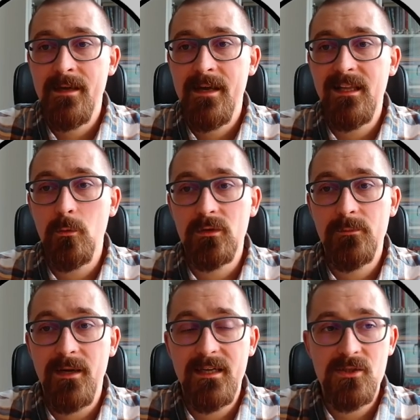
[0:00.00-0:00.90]
hello world
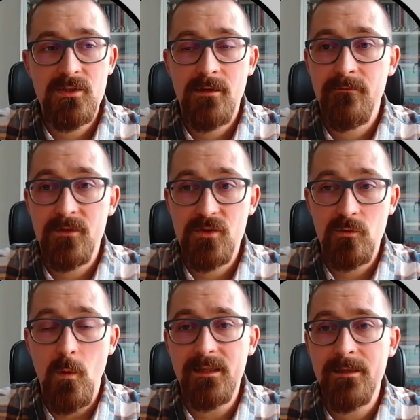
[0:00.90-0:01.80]
package
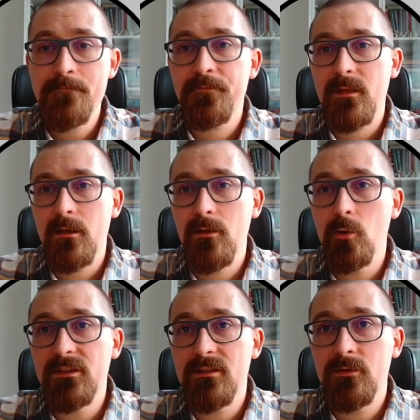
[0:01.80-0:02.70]
version 1
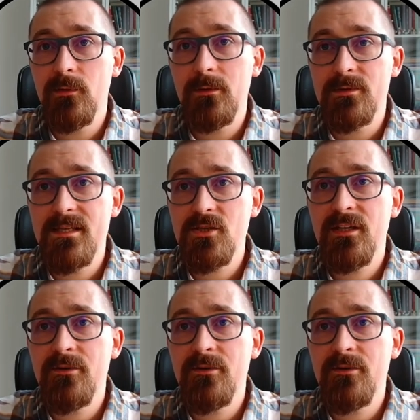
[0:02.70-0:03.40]
loaded into our session.